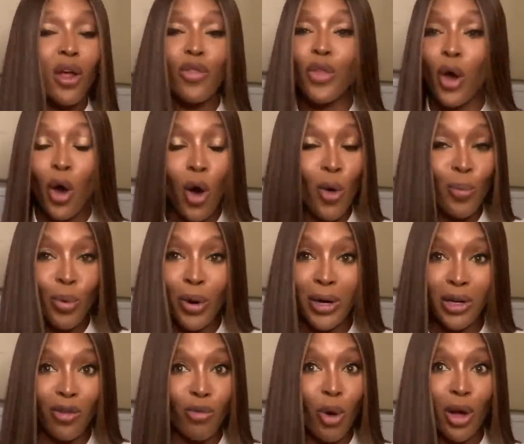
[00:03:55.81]
The whole
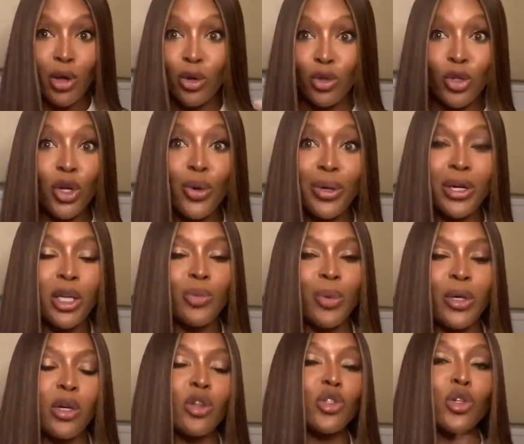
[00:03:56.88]
point of what you're doing is
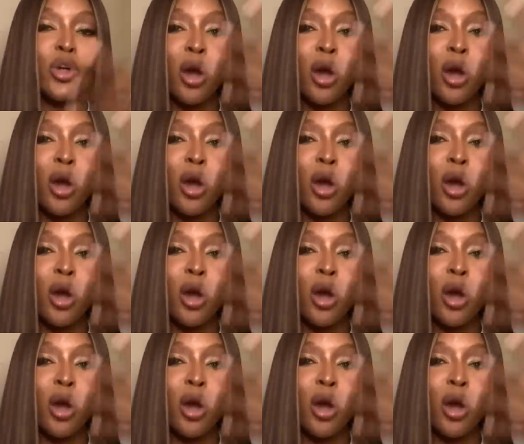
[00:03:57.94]
because you